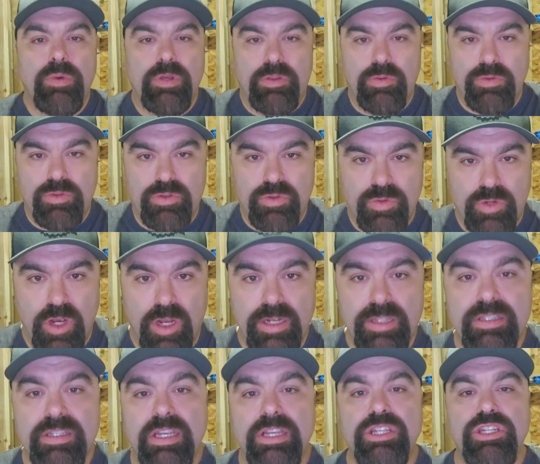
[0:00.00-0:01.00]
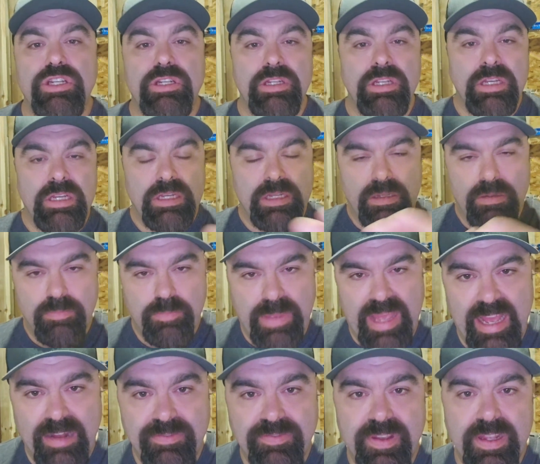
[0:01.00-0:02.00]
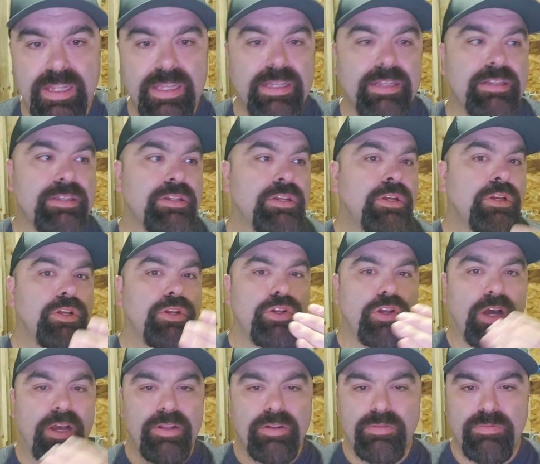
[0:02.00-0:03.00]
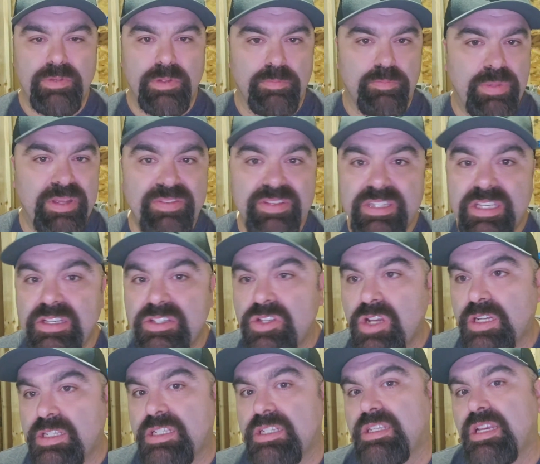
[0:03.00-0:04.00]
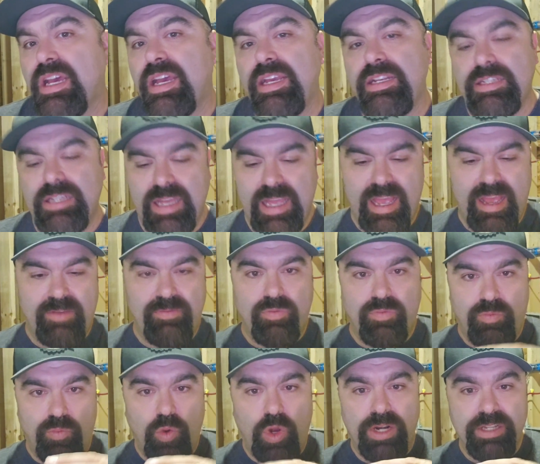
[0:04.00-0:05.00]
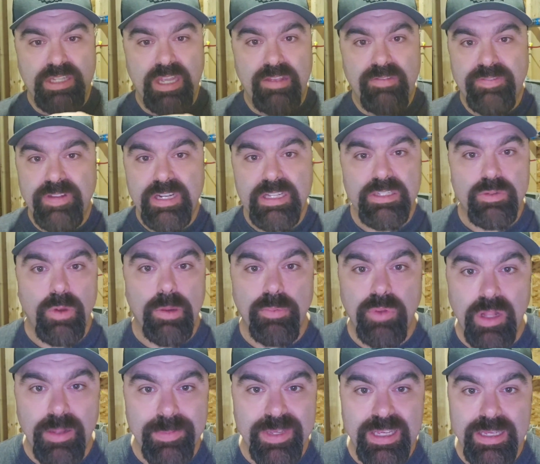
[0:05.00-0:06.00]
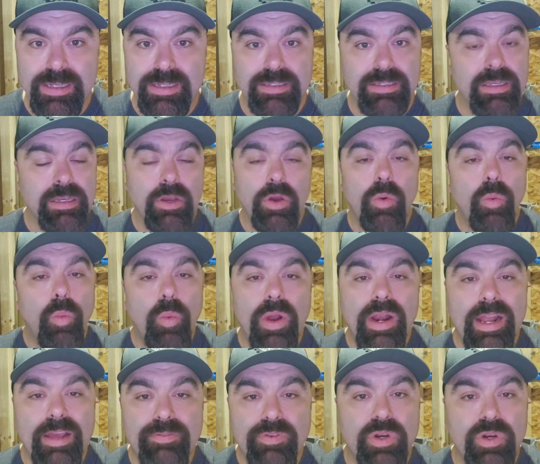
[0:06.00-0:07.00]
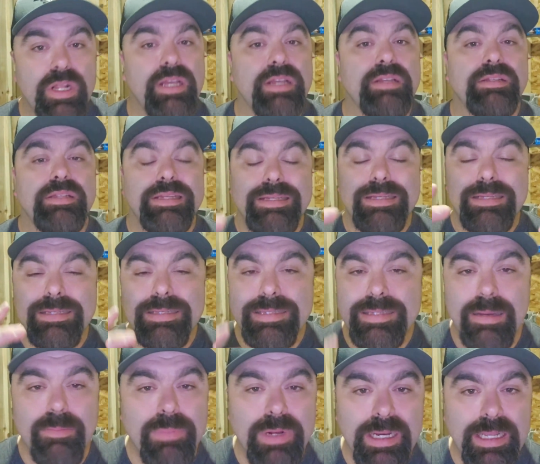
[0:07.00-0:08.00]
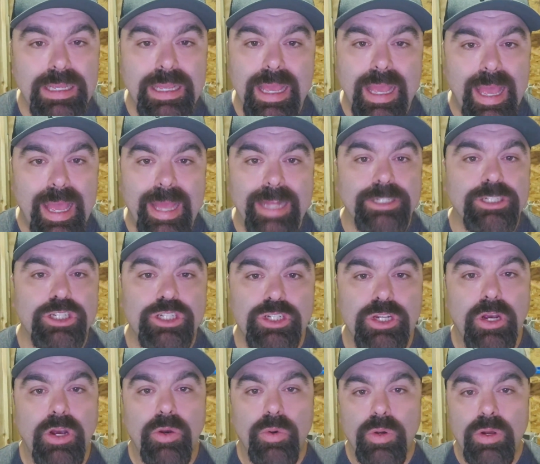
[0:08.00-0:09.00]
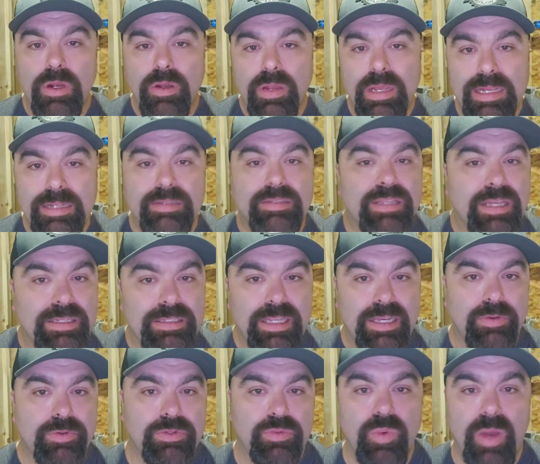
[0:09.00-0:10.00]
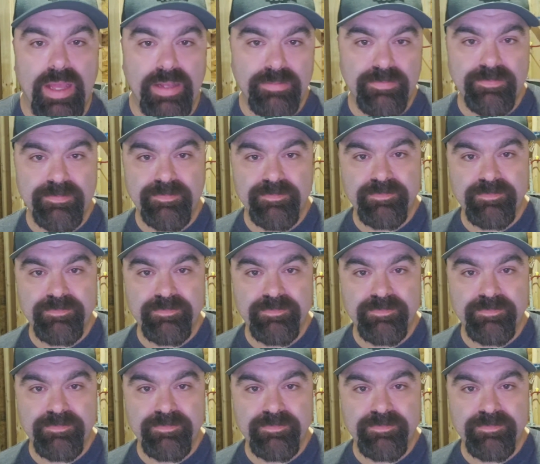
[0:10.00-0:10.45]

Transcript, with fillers: whether it's through condensation, bad fittings, not the PVC is not designed to have watertight fittings the way plumbing is. Whatever it is, somebody had to show inside there was wet.